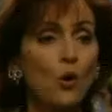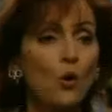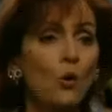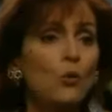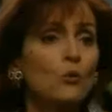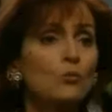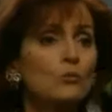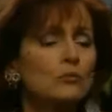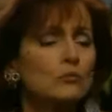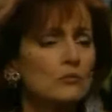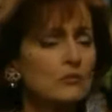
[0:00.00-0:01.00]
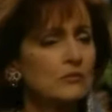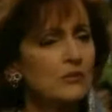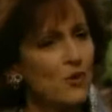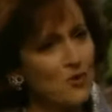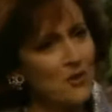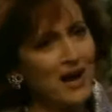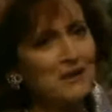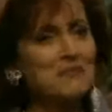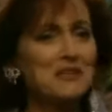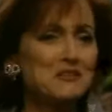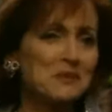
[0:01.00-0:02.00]
Oh, no, I
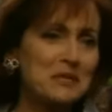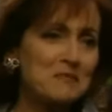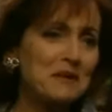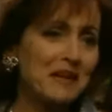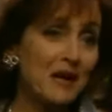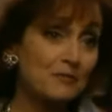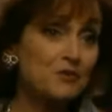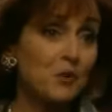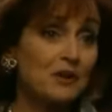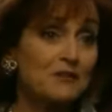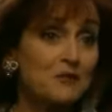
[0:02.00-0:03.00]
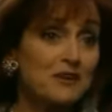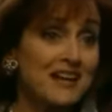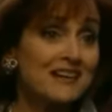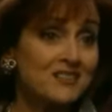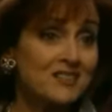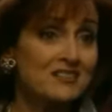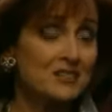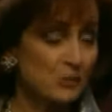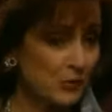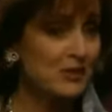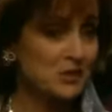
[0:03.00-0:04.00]
meant when he becomes one of your
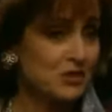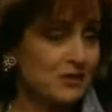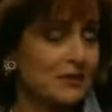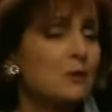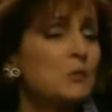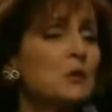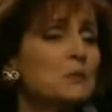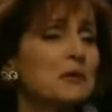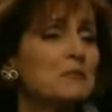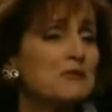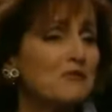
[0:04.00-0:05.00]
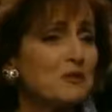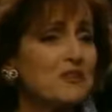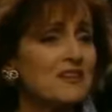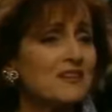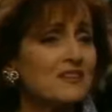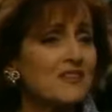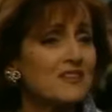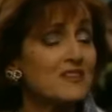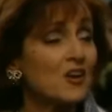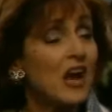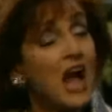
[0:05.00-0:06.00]
exes, which he will be before the end of the
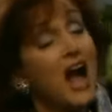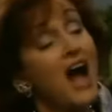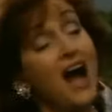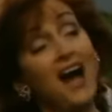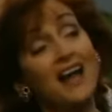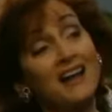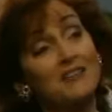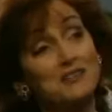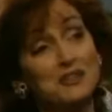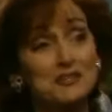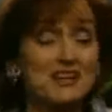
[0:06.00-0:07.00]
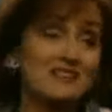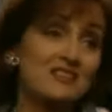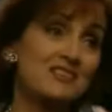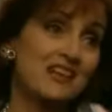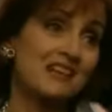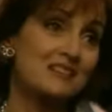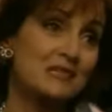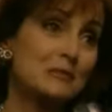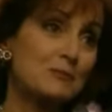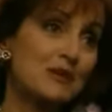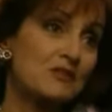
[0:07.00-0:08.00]
year. I have to go down to
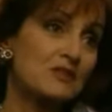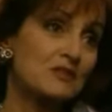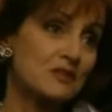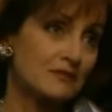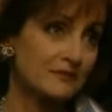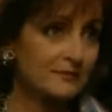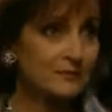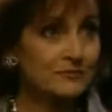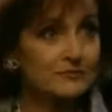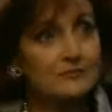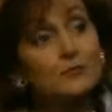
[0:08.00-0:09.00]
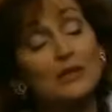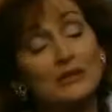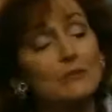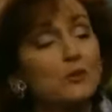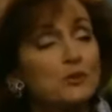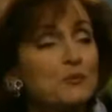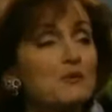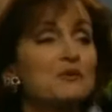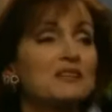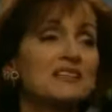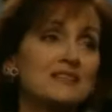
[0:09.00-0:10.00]
Texas because, well, I want to be
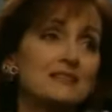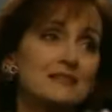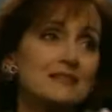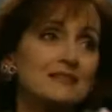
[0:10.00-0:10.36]
with Clint.